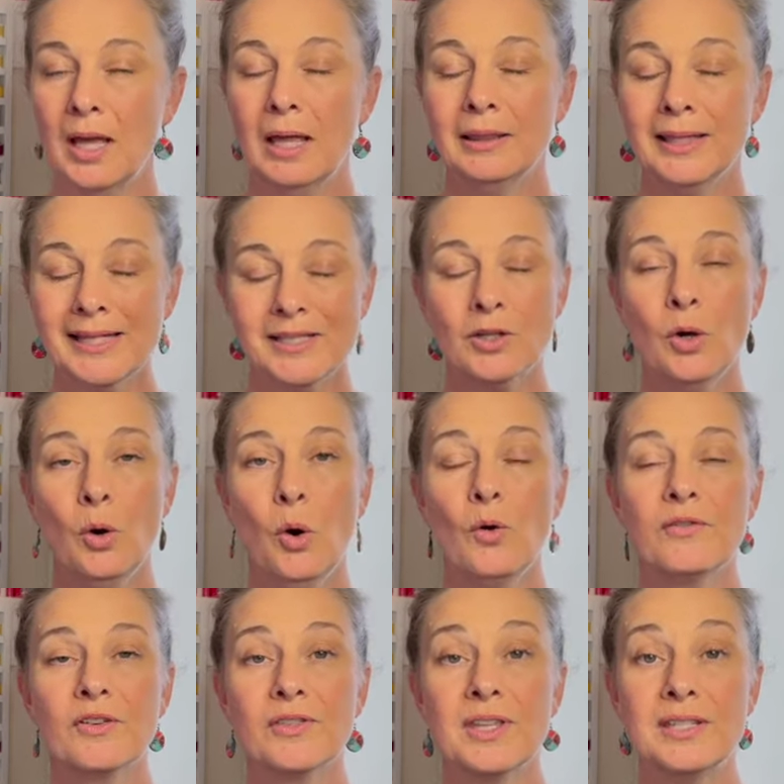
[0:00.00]
let's go
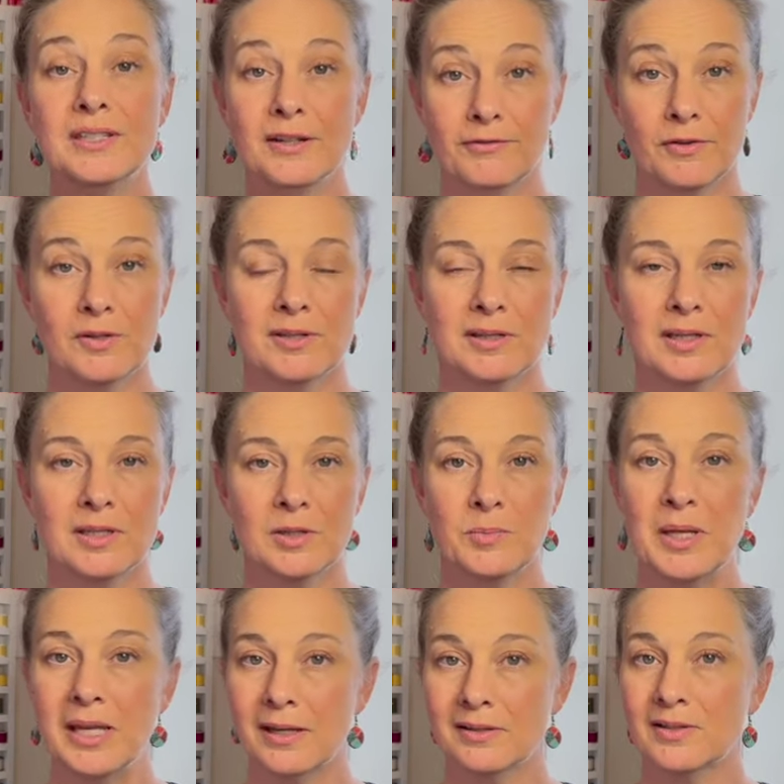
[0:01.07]
over the differences,
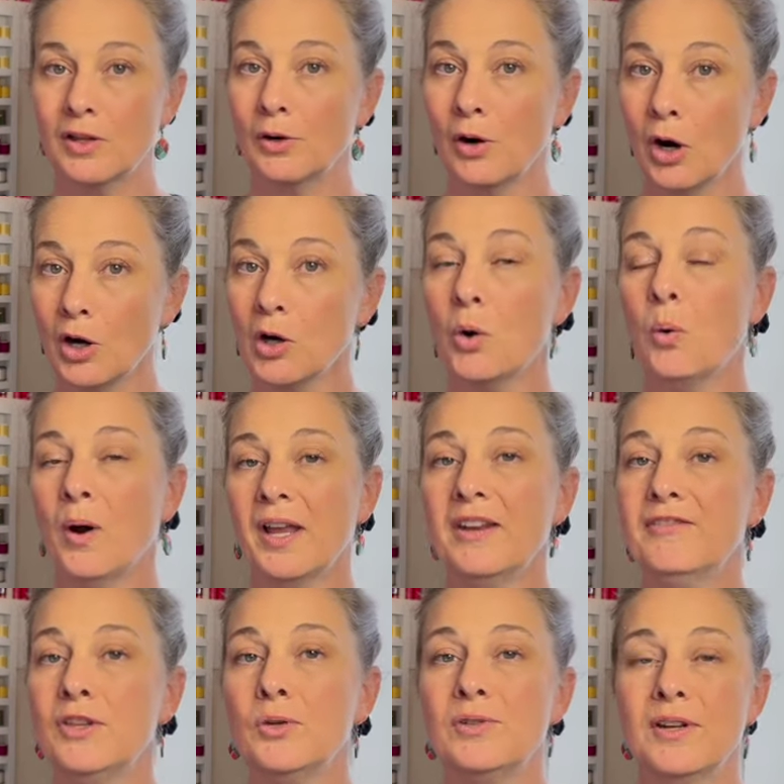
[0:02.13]
because there are quite a
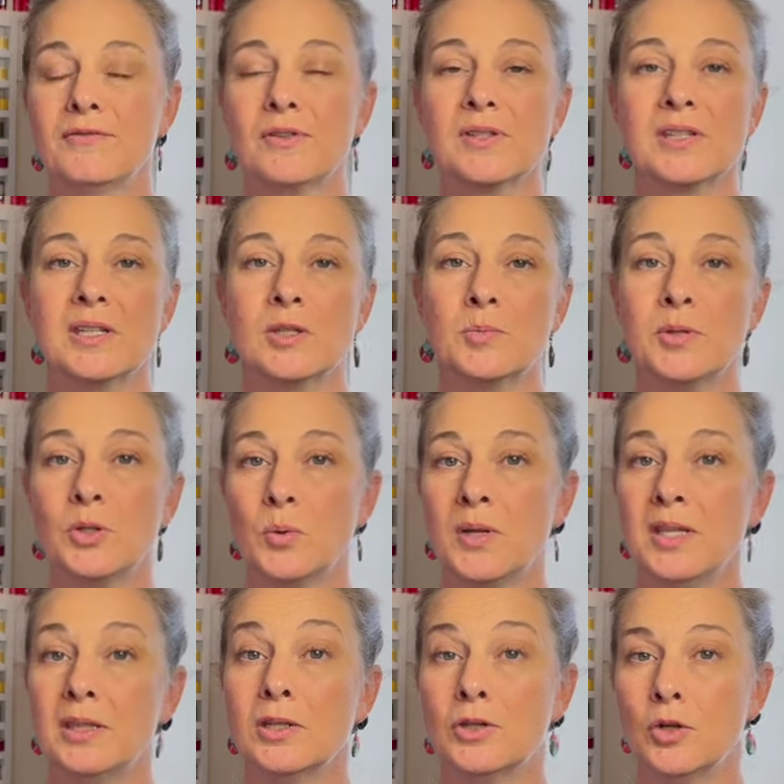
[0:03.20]
few differences
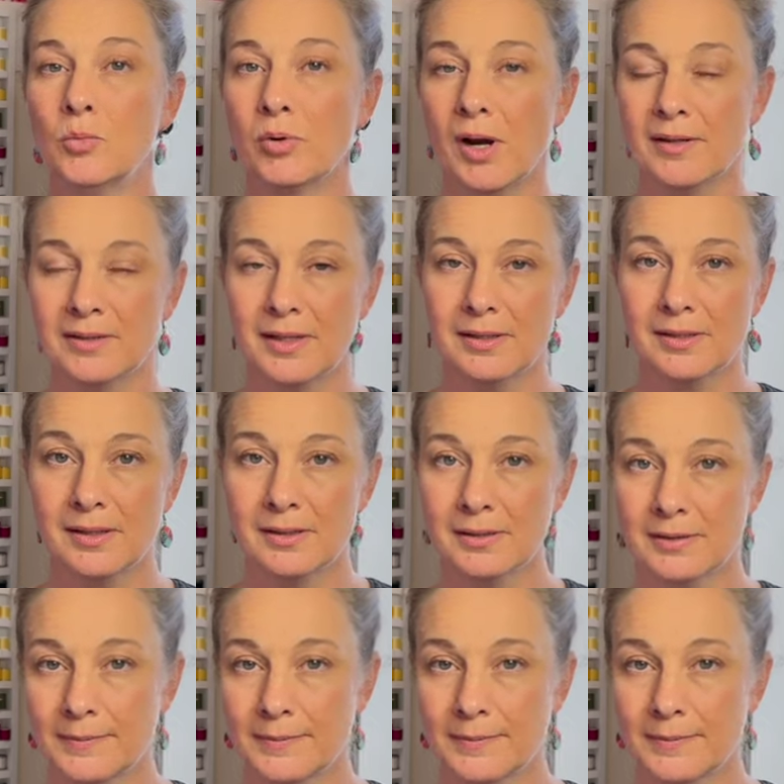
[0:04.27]
between the two processes.